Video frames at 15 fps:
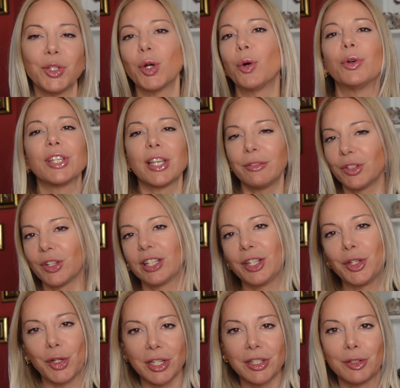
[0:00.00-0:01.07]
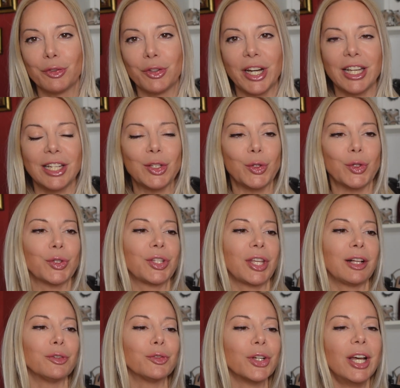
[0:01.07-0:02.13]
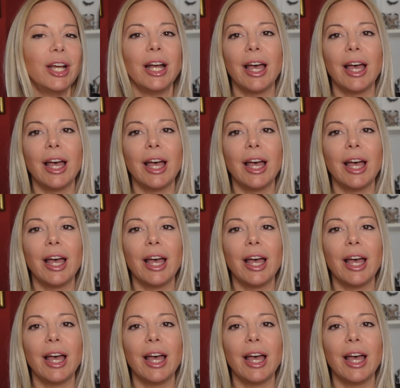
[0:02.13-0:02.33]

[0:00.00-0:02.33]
You always have to kind of justify it to yourself,